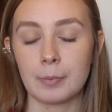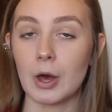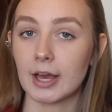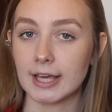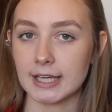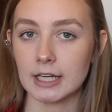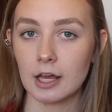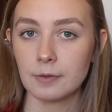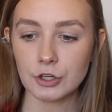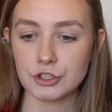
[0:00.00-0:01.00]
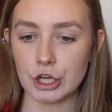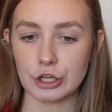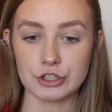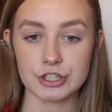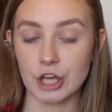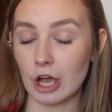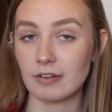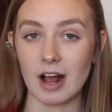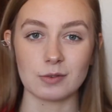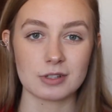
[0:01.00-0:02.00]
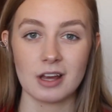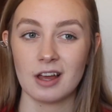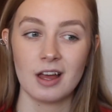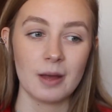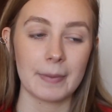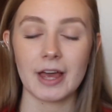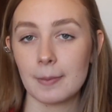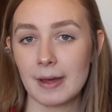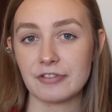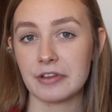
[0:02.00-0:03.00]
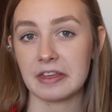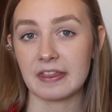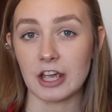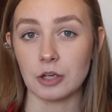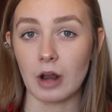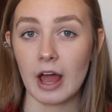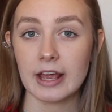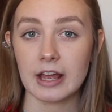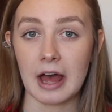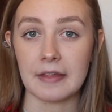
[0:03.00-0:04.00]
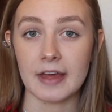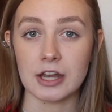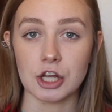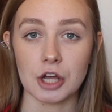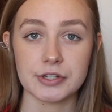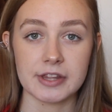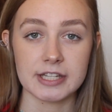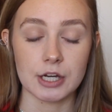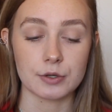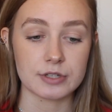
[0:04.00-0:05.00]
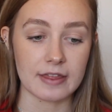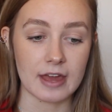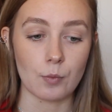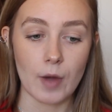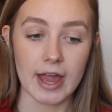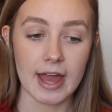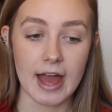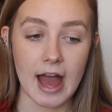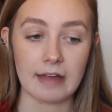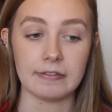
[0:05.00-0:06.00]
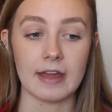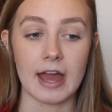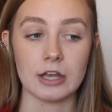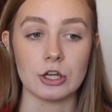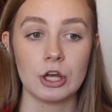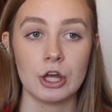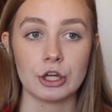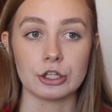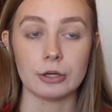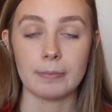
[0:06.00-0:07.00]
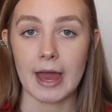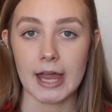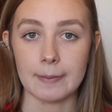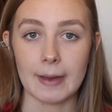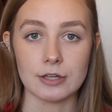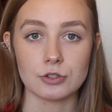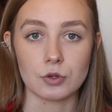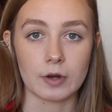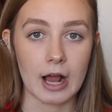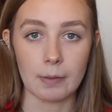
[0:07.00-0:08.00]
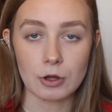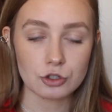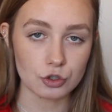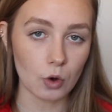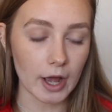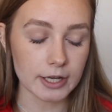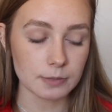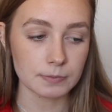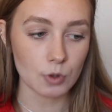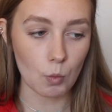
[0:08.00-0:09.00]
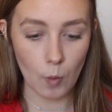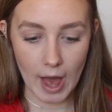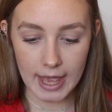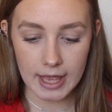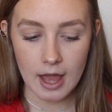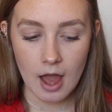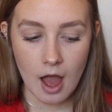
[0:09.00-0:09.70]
per kilo. So you just go around, pick up everything that you like, and then you go to the tills, they weigh it, and then you pay based on how much your items weigh.